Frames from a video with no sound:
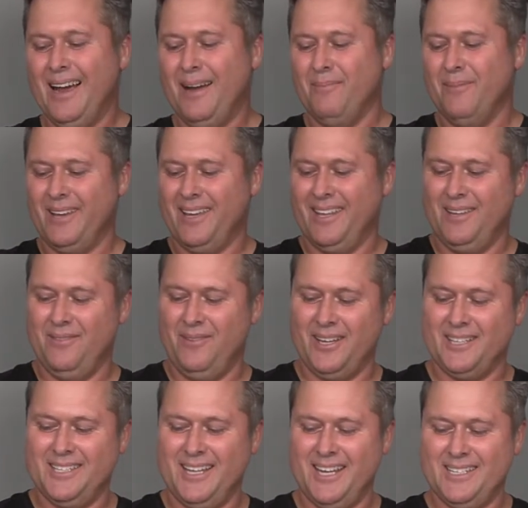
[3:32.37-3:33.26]
they get their
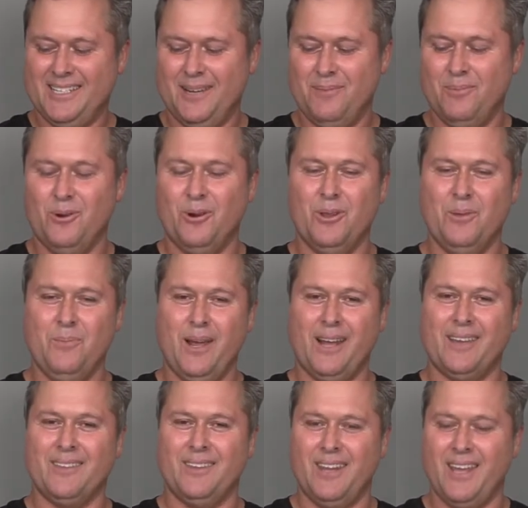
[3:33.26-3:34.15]
vaccination up behind the
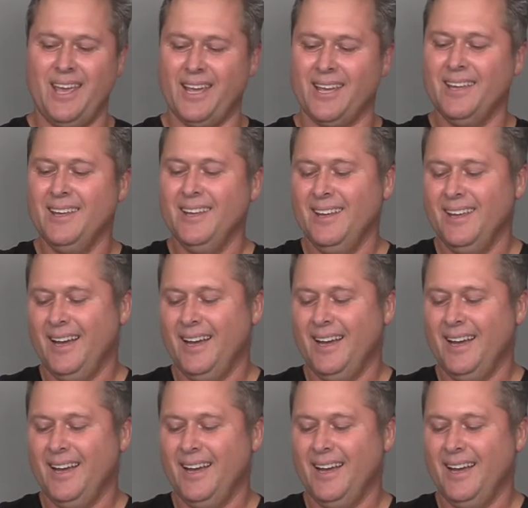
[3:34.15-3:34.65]
back of the neck.